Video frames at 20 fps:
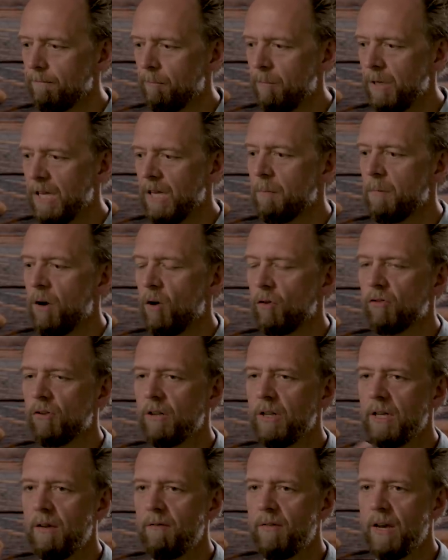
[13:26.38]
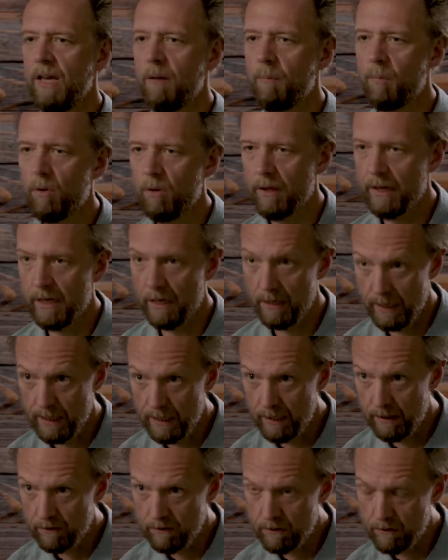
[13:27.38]
Being emotionally available and
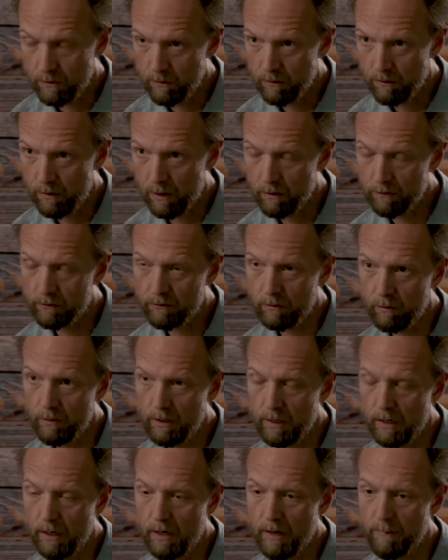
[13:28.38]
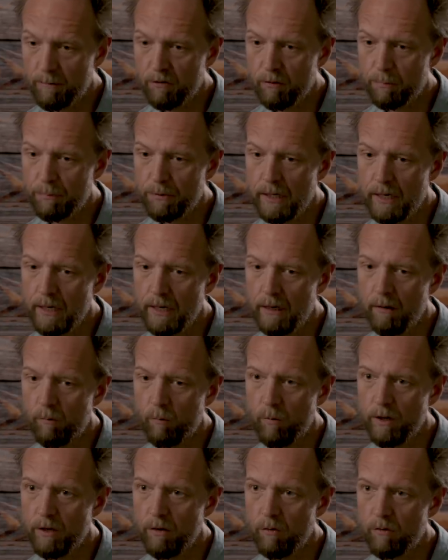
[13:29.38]
in tune also comes to play
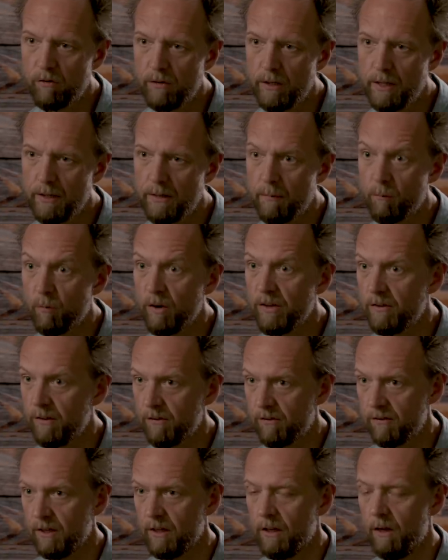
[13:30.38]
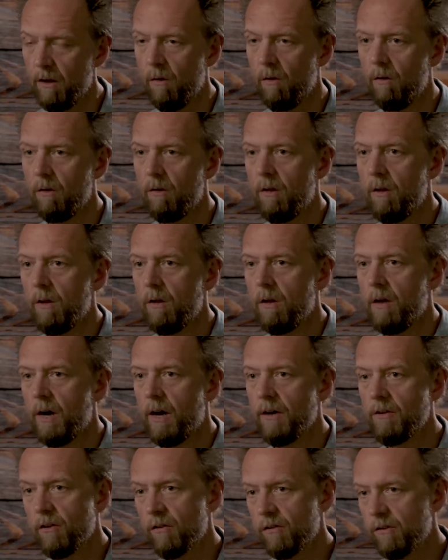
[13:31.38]
in when you see them resisting you.
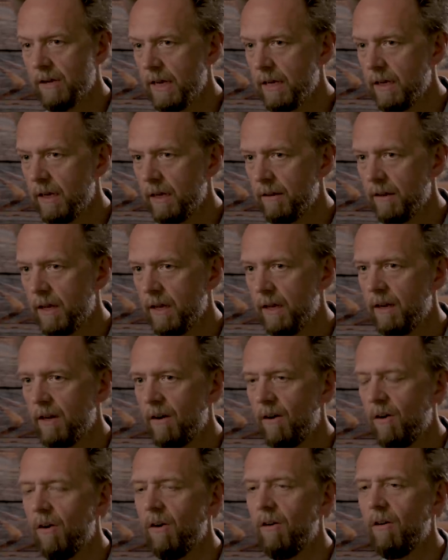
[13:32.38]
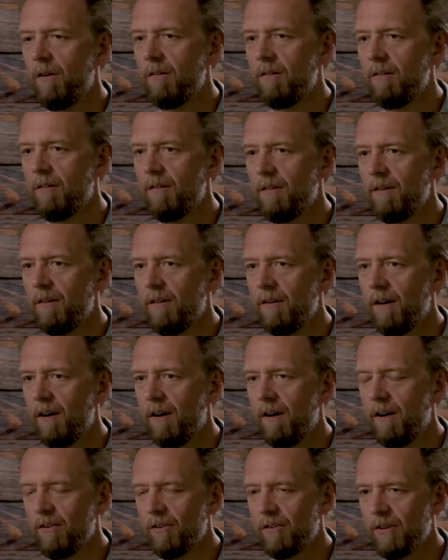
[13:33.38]
Understanding, oh,
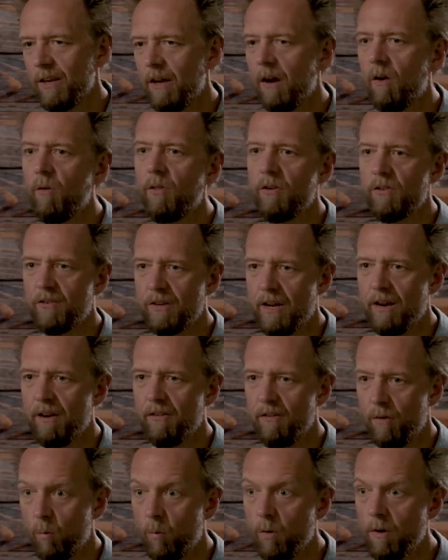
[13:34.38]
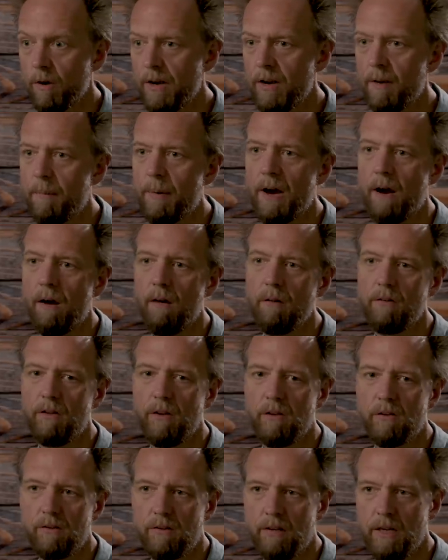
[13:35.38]
they're scared. They're worried about
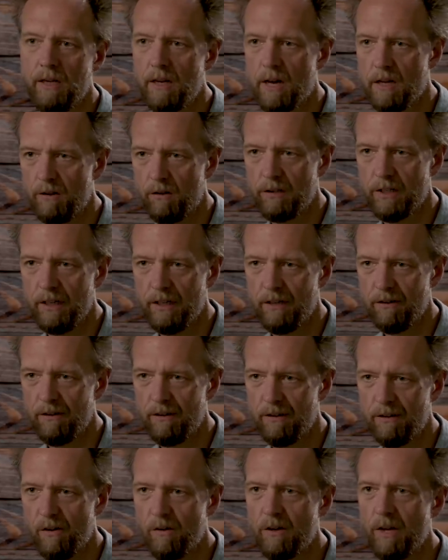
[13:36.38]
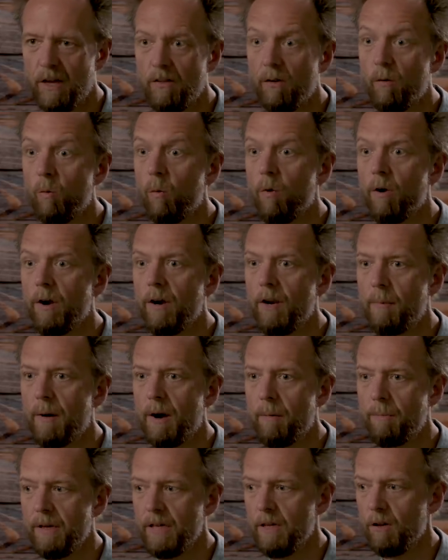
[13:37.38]
this scene not looking good. Okay, they're worried
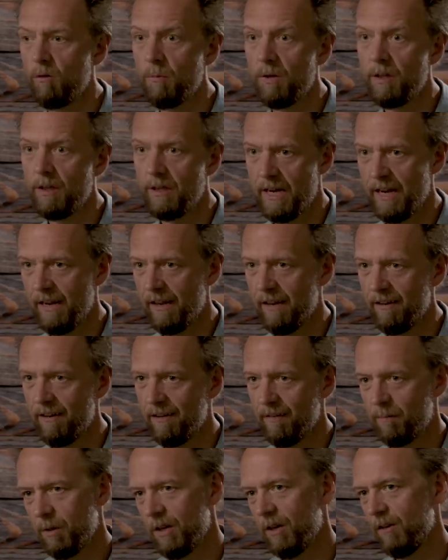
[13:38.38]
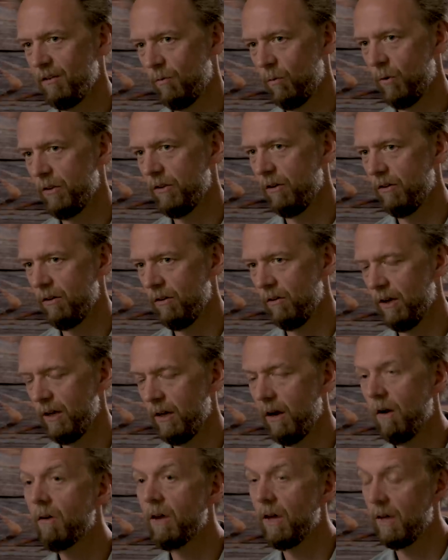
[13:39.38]
about being humiliated because of what they're
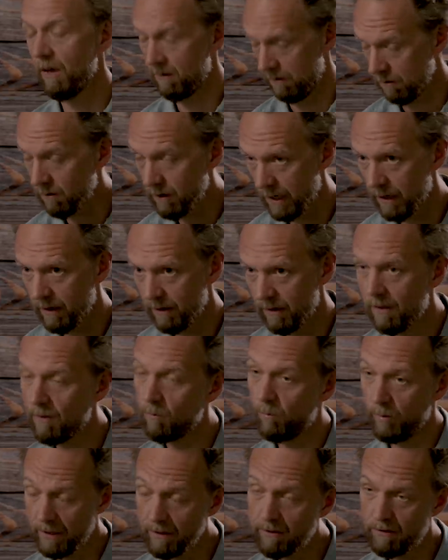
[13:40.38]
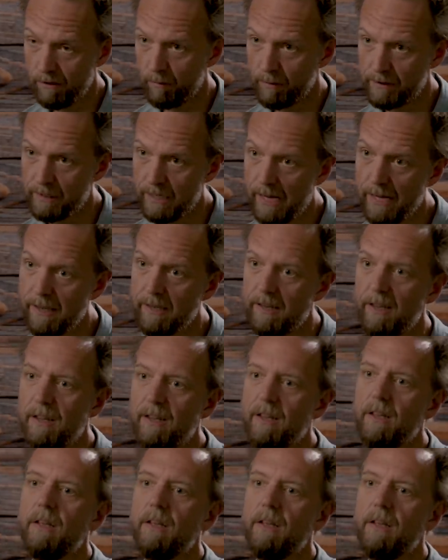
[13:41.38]
doing. Okay, we can deal with that.